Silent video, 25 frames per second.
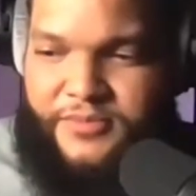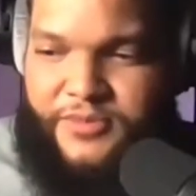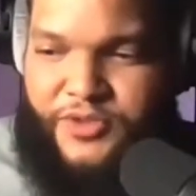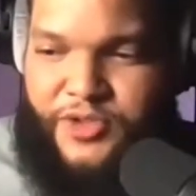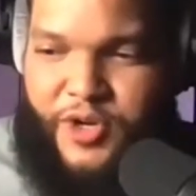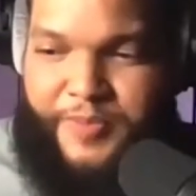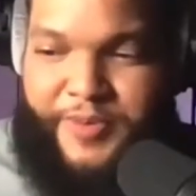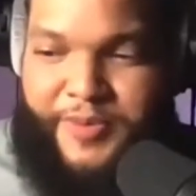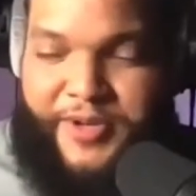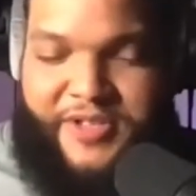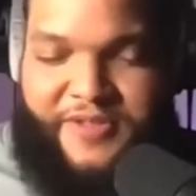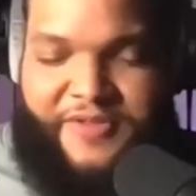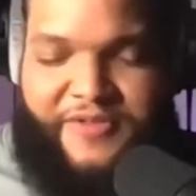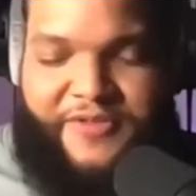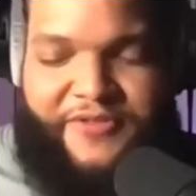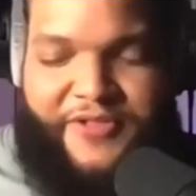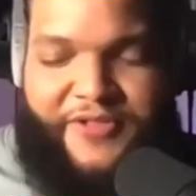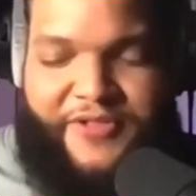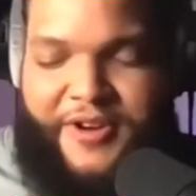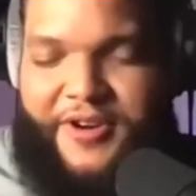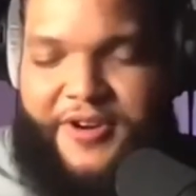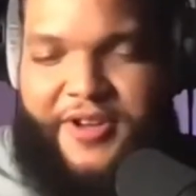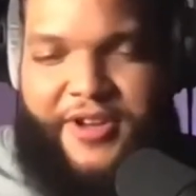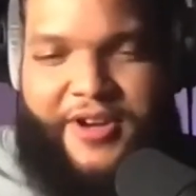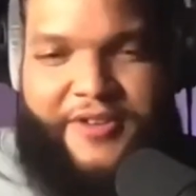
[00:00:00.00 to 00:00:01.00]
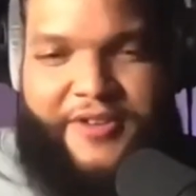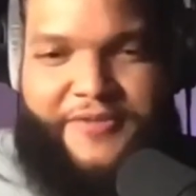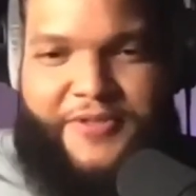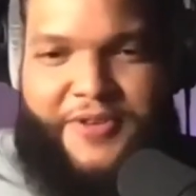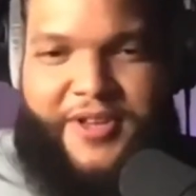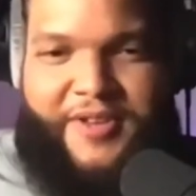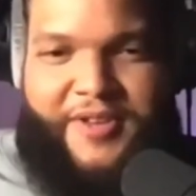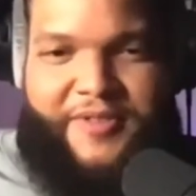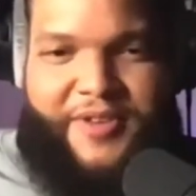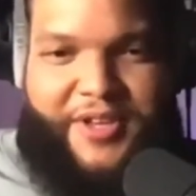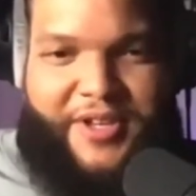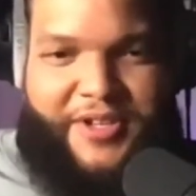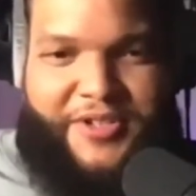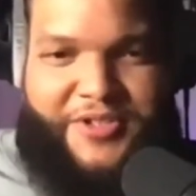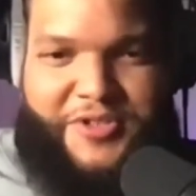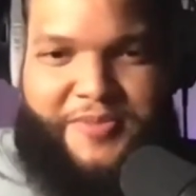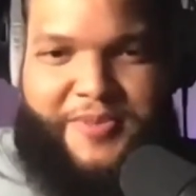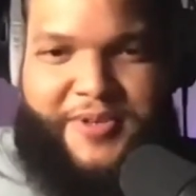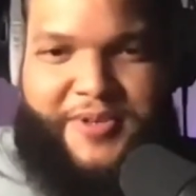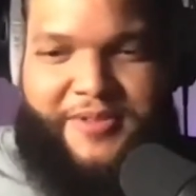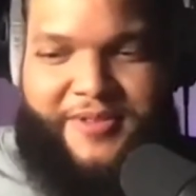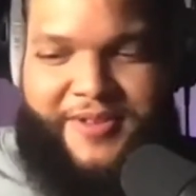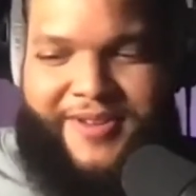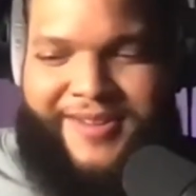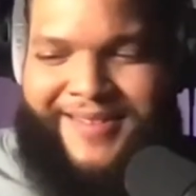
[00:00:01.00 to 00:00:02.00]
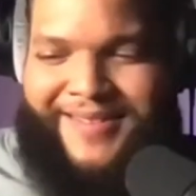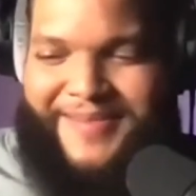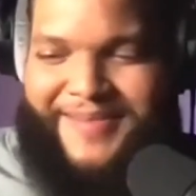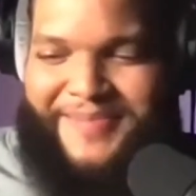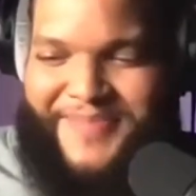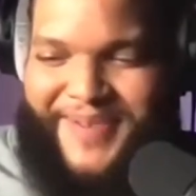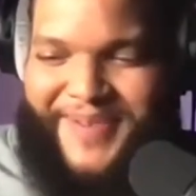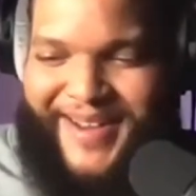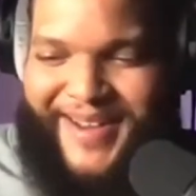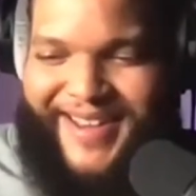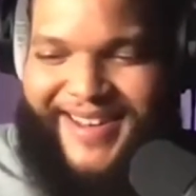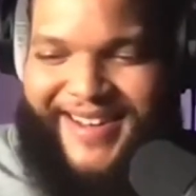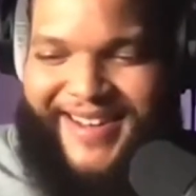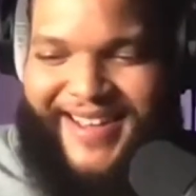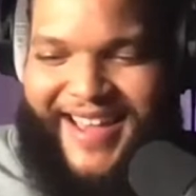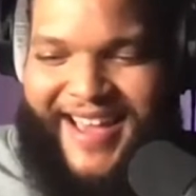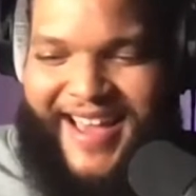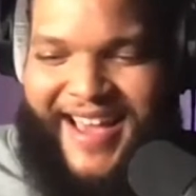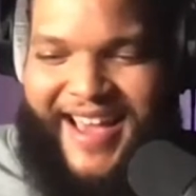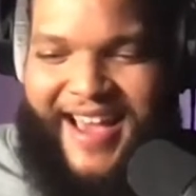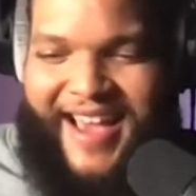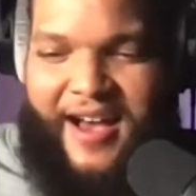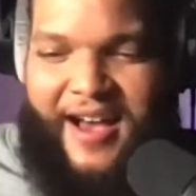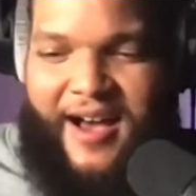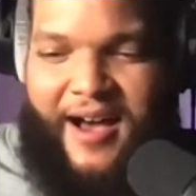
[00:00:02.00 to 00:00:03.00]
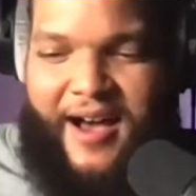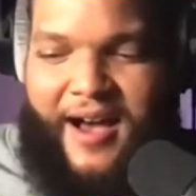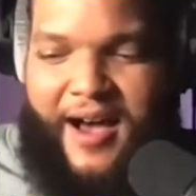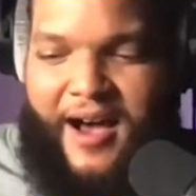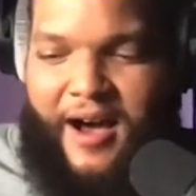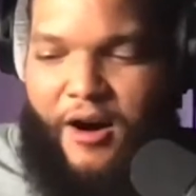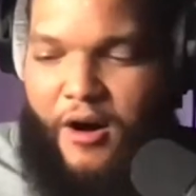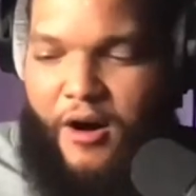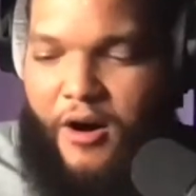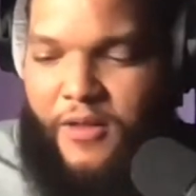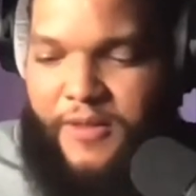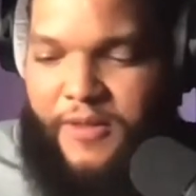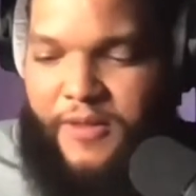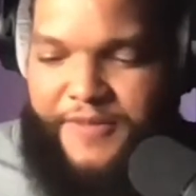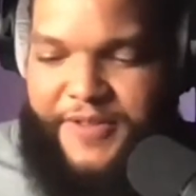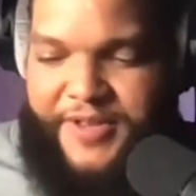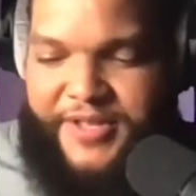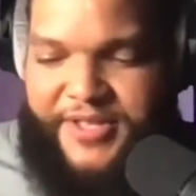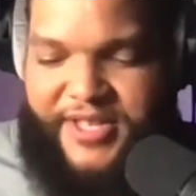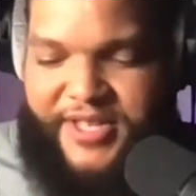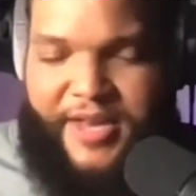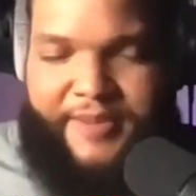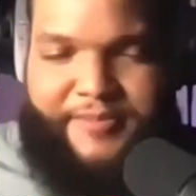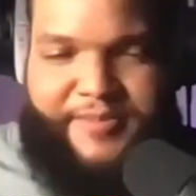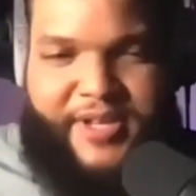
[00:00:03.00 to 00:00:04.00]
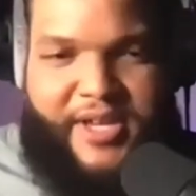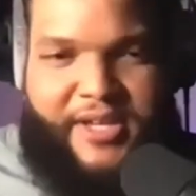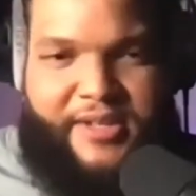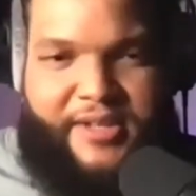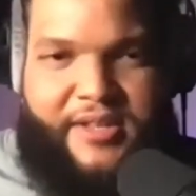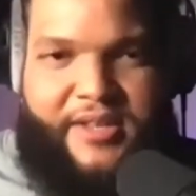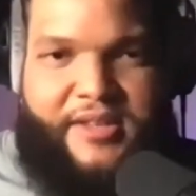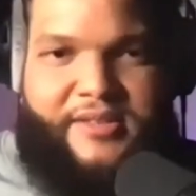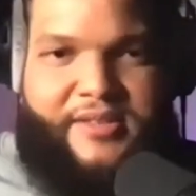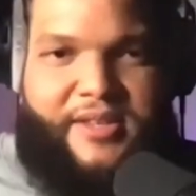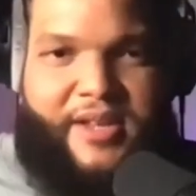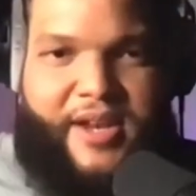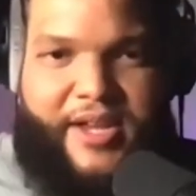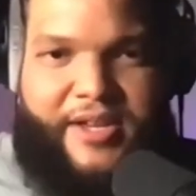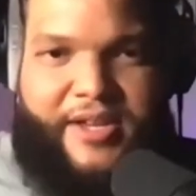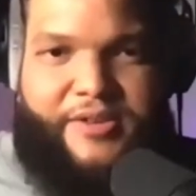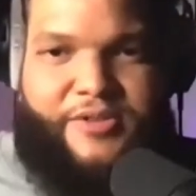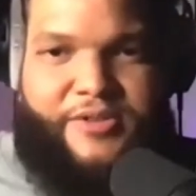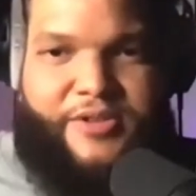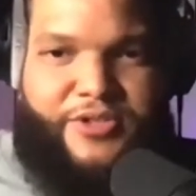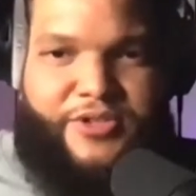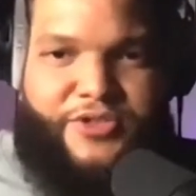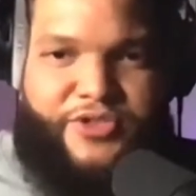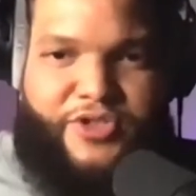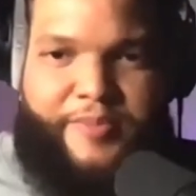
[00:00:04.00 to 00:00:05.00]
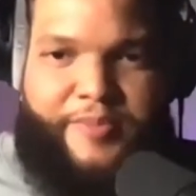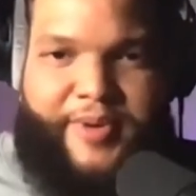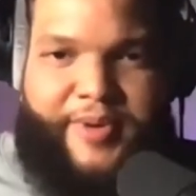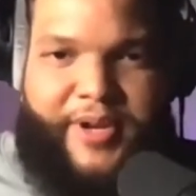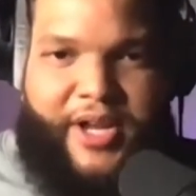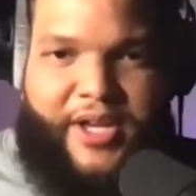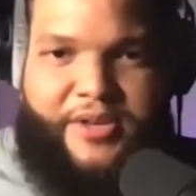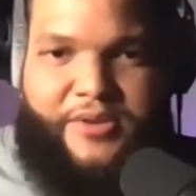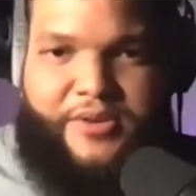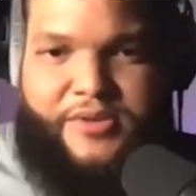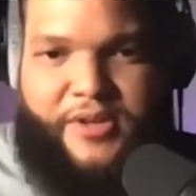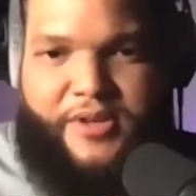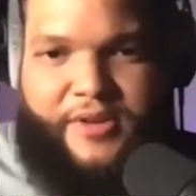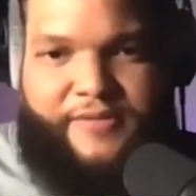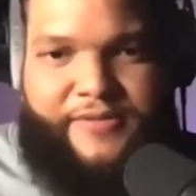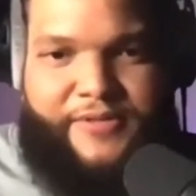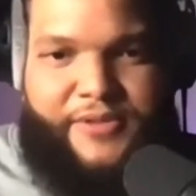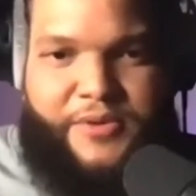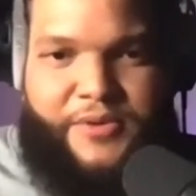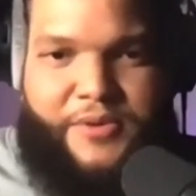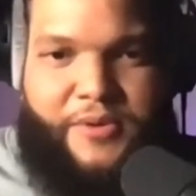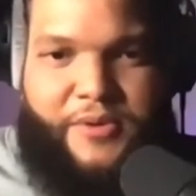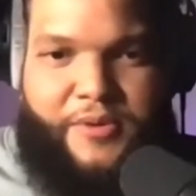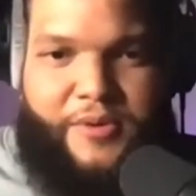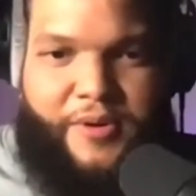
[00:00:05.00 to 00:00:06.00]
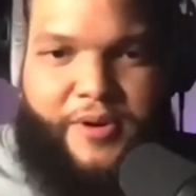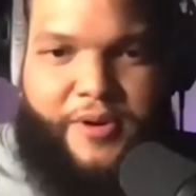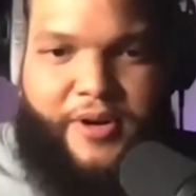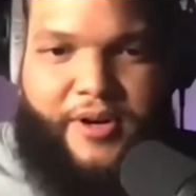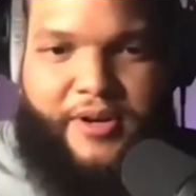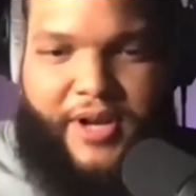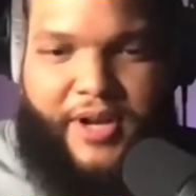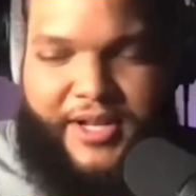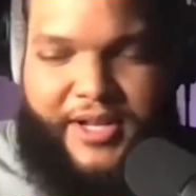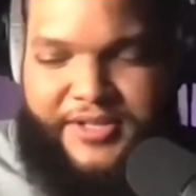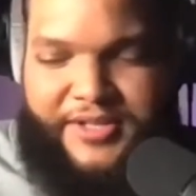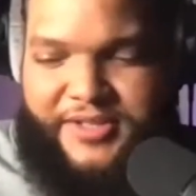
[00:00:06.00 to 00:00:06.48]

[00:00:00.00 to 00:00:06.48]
Trumpet is a very unforgiving instrument, but all of the same techniques that I use on trumpet, I use on flugelhorn.